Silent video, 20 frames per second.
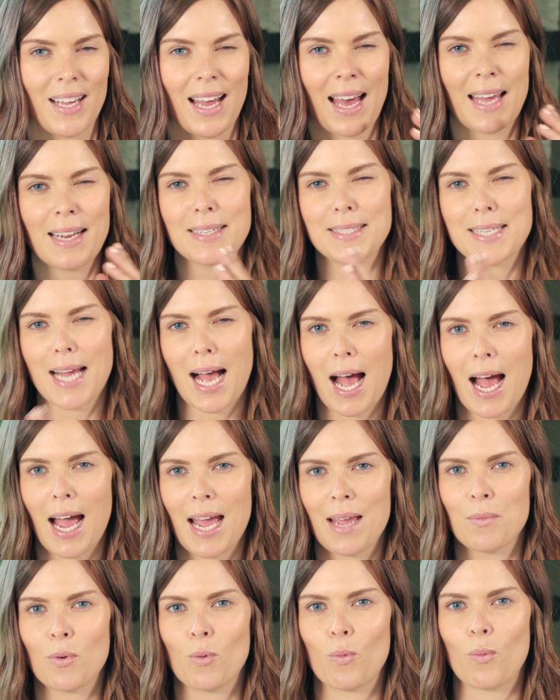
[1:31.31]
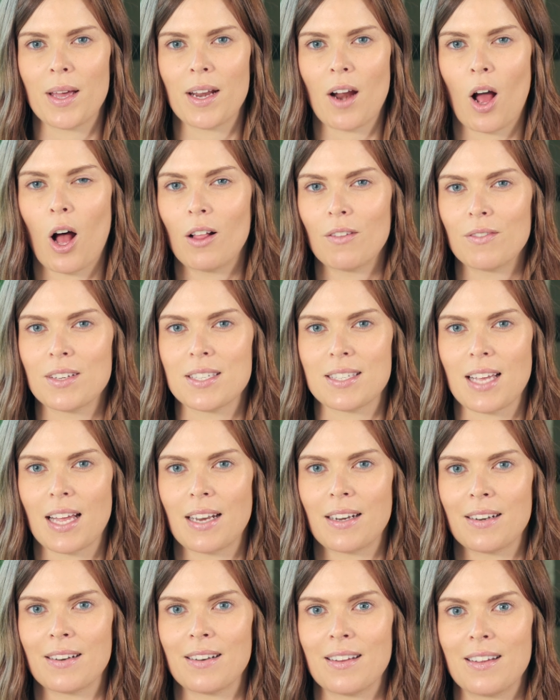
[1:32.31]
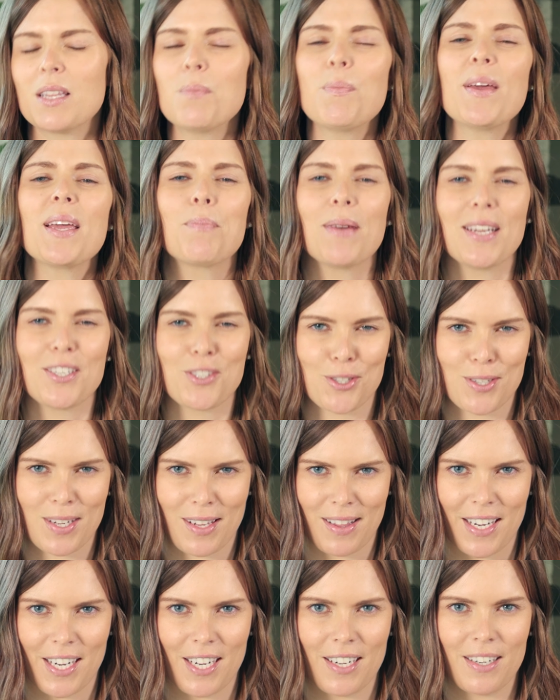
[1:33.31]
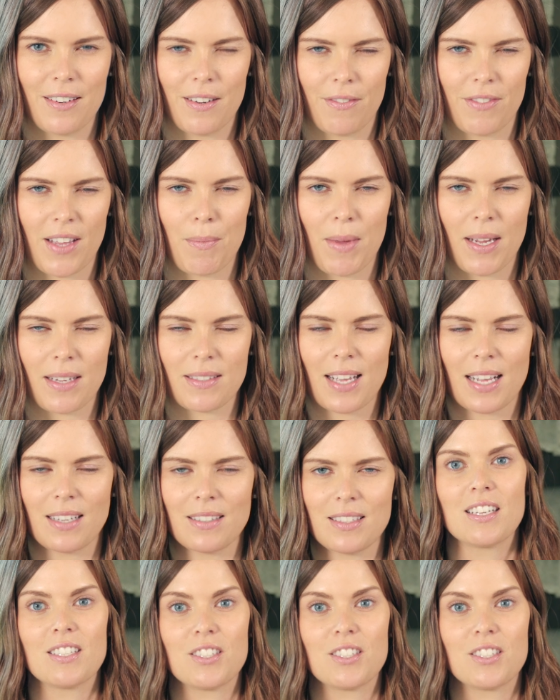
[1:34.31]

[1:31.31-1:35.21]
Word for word: at a time when all of a sudden the big picture's clear, if that makes sense.